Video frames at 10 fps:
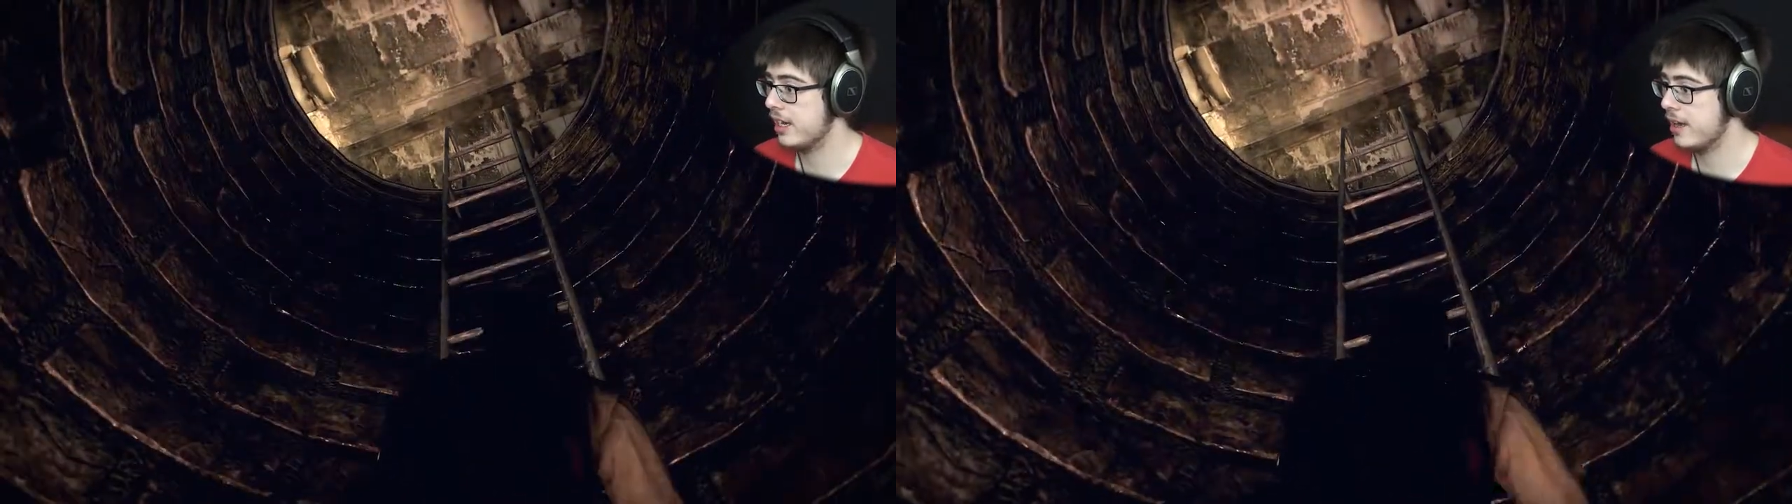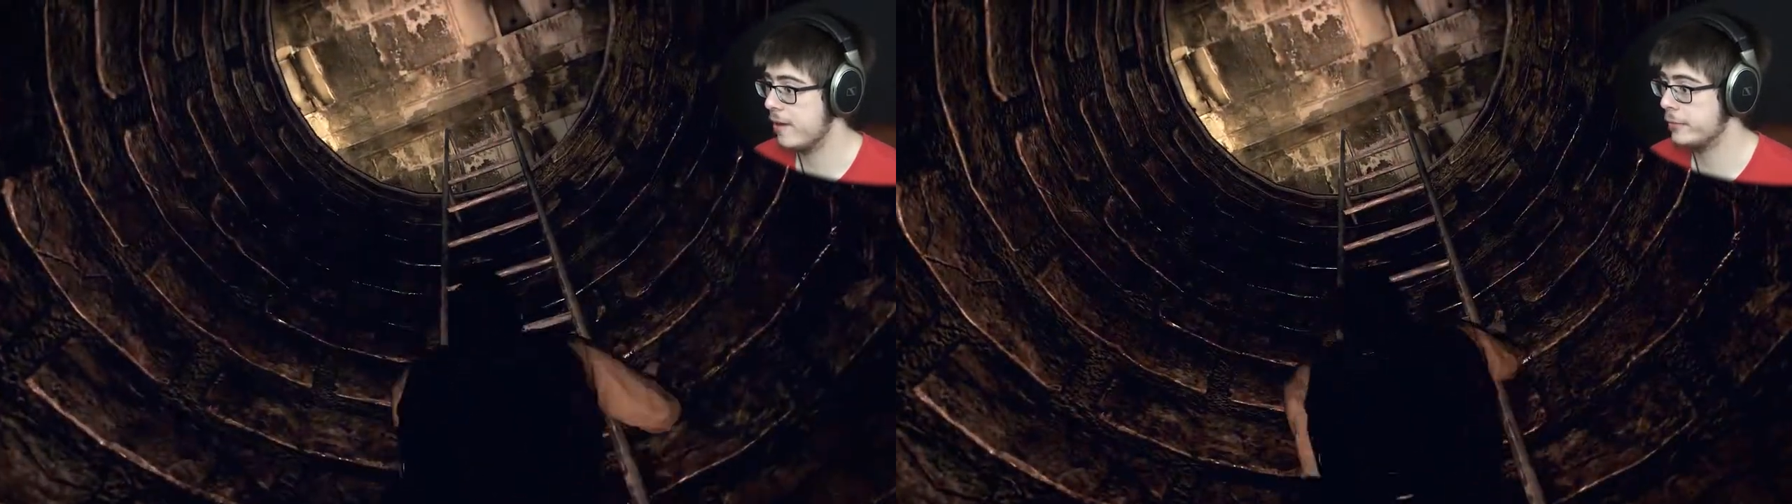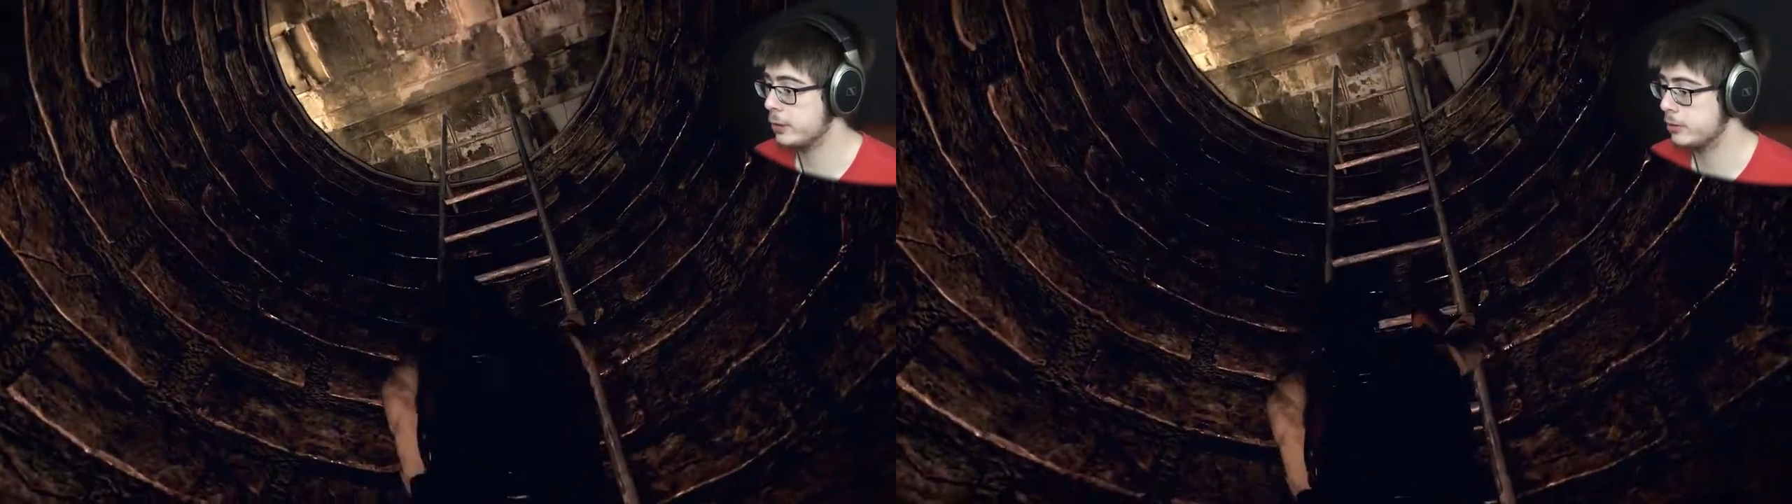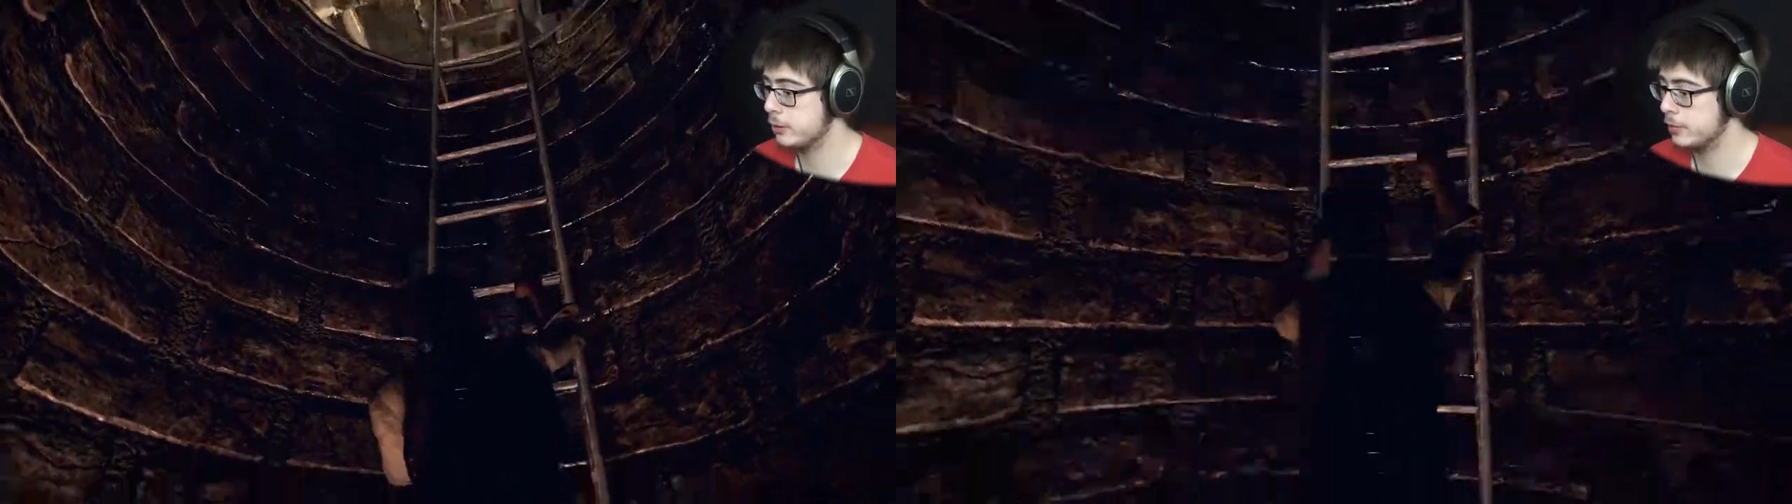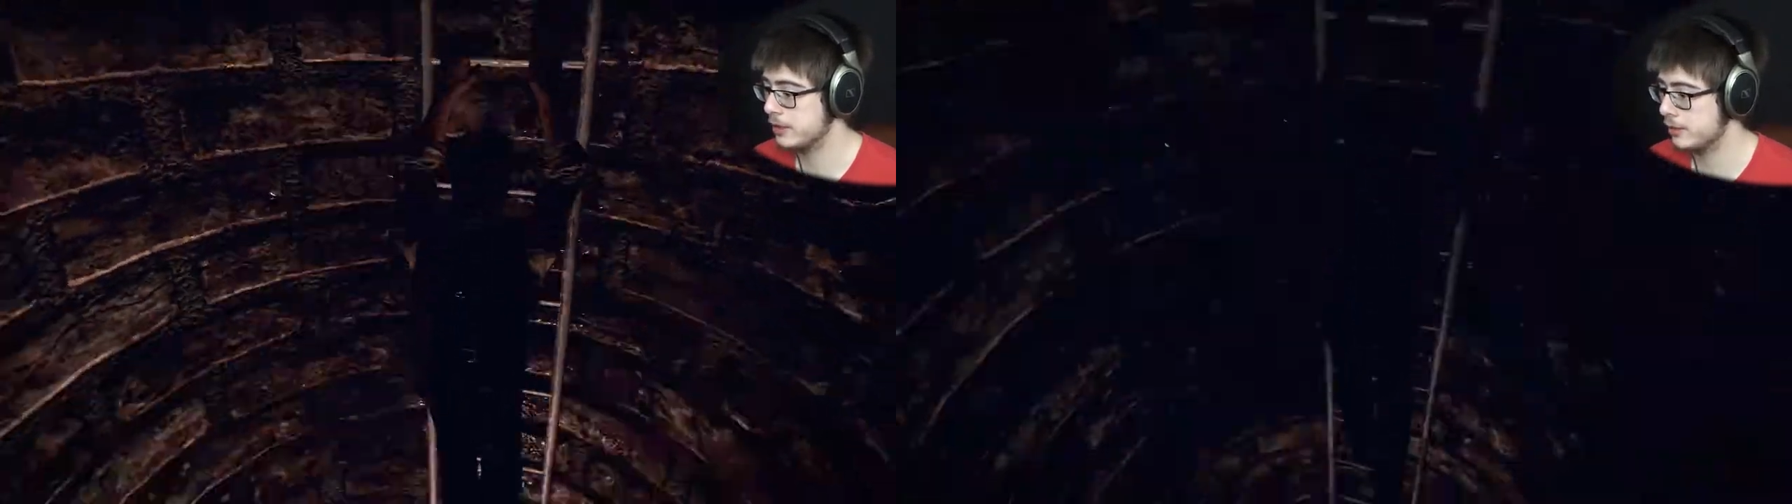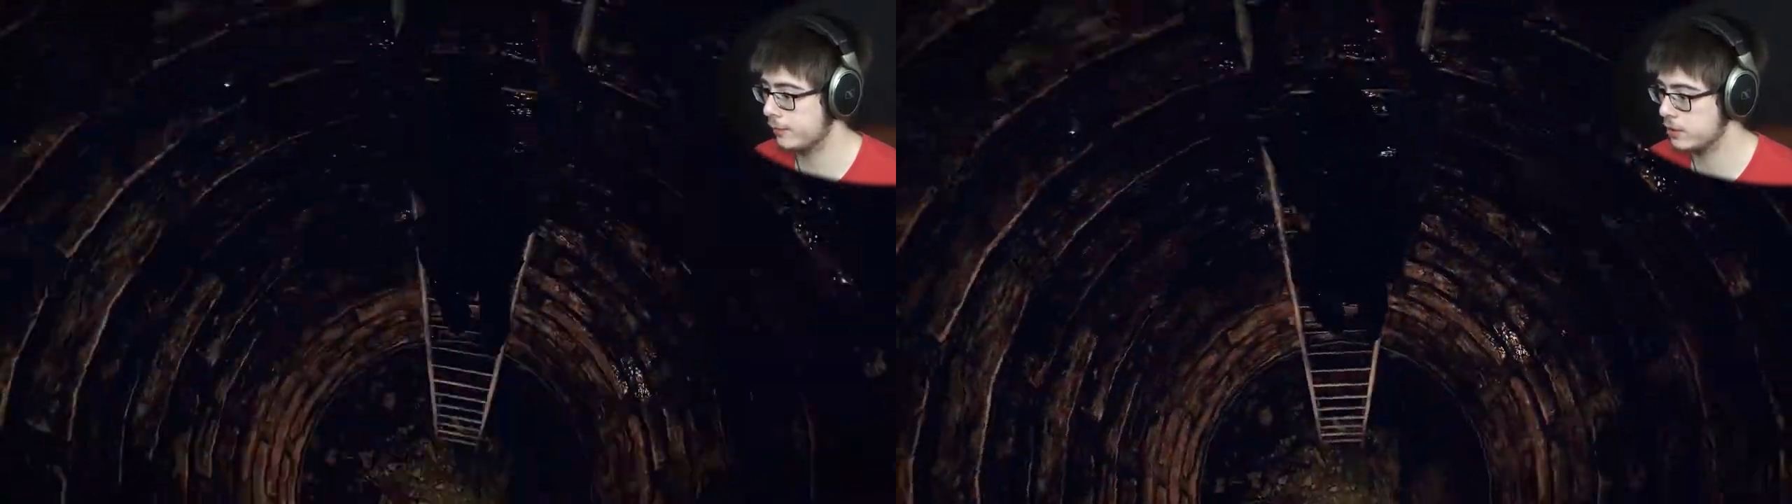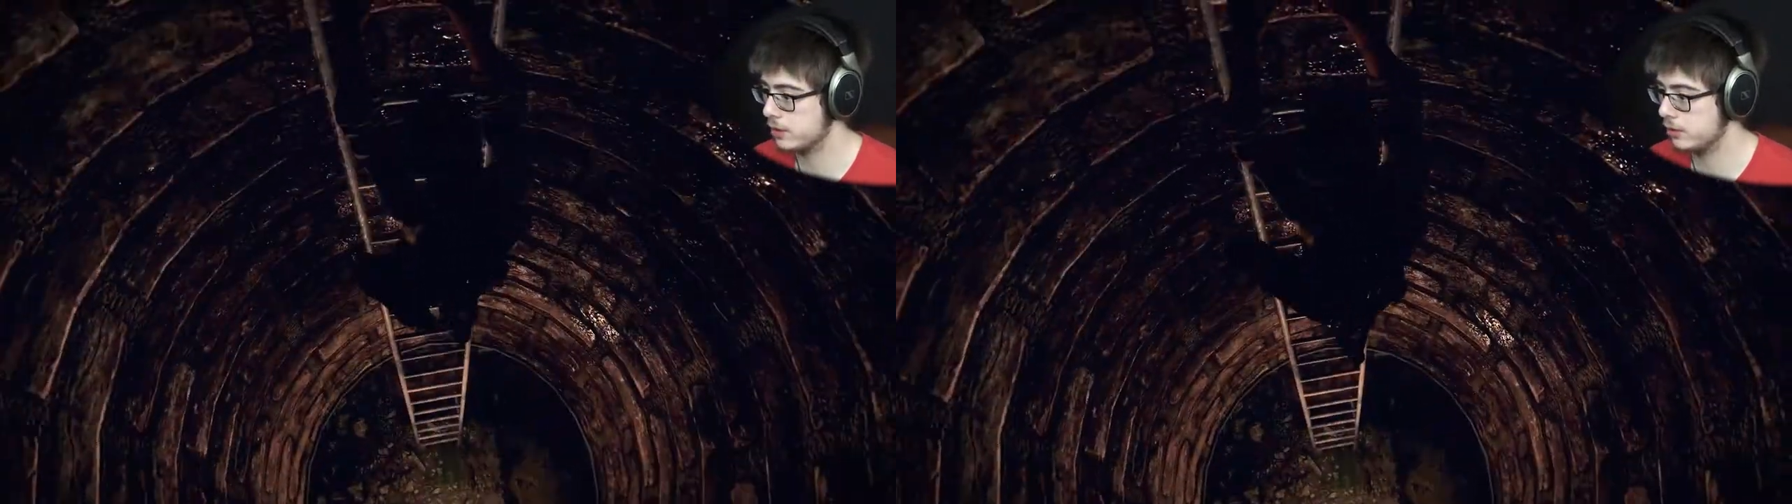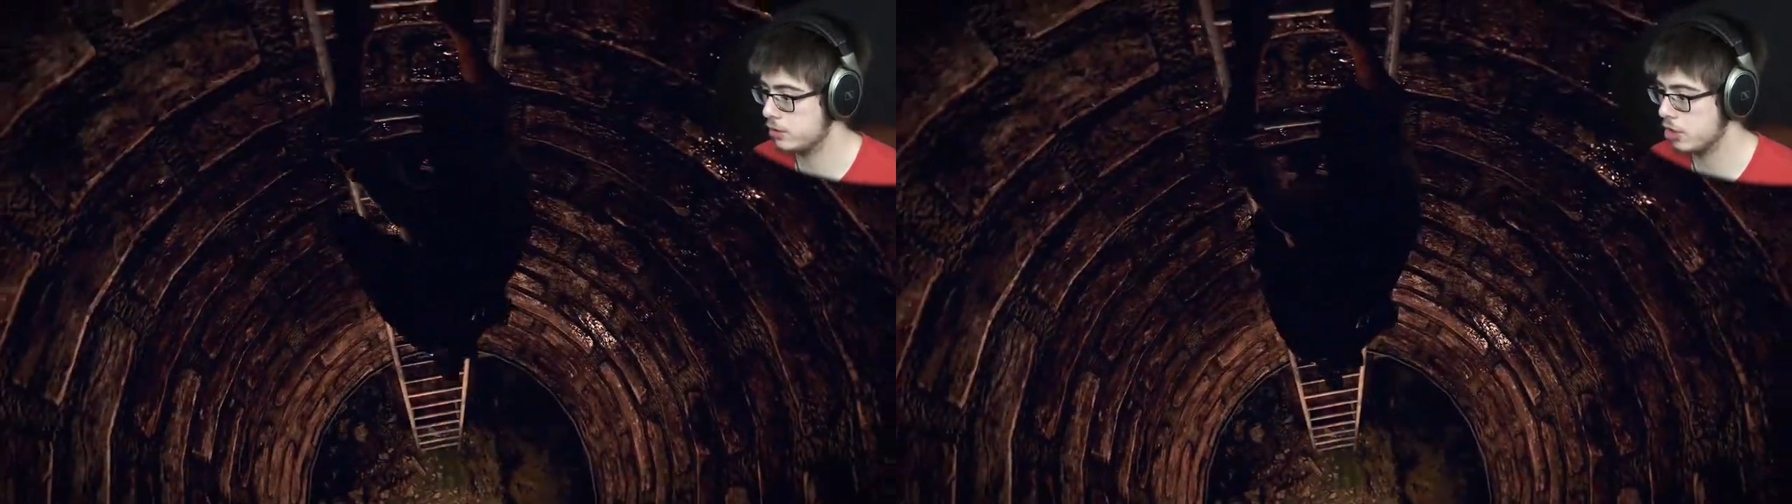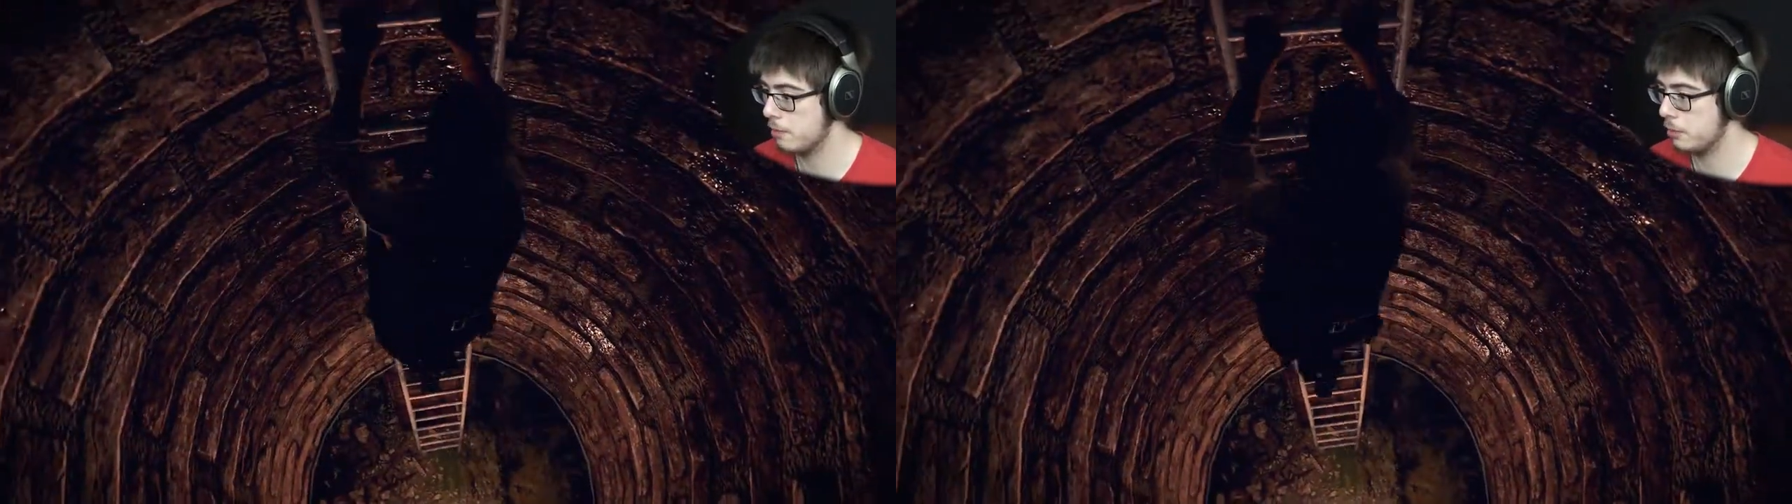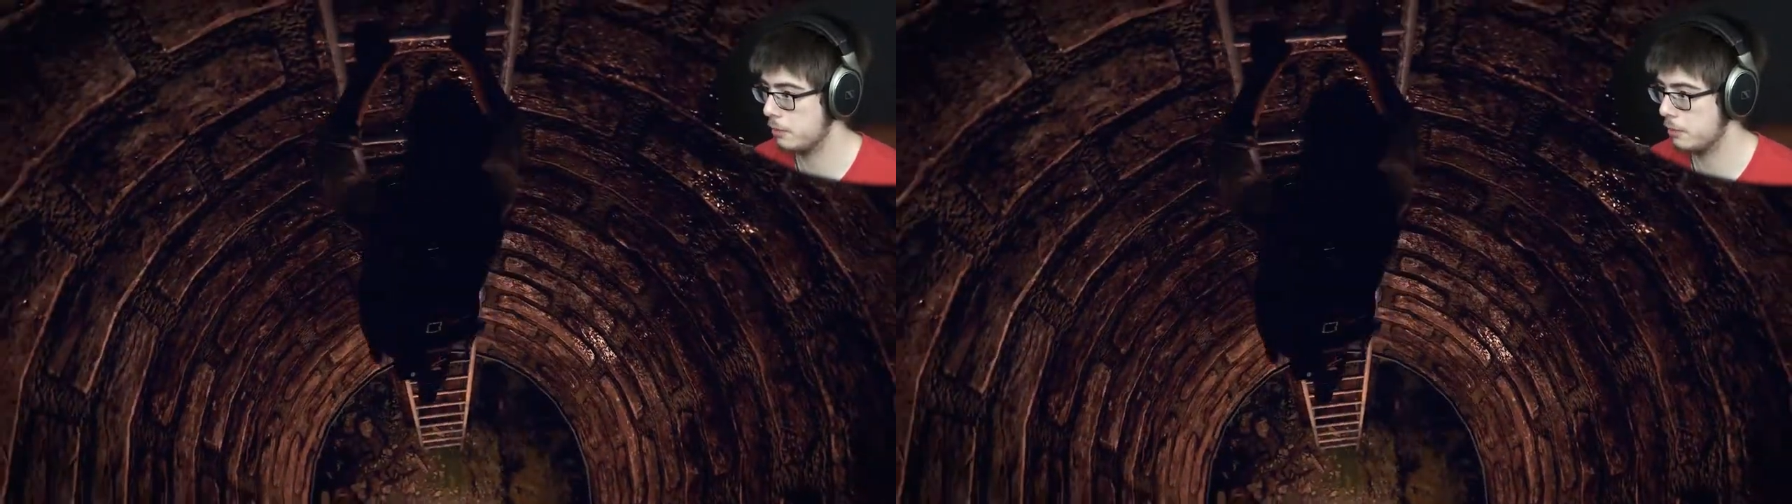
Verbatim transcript: I have to assume that something's gonna jump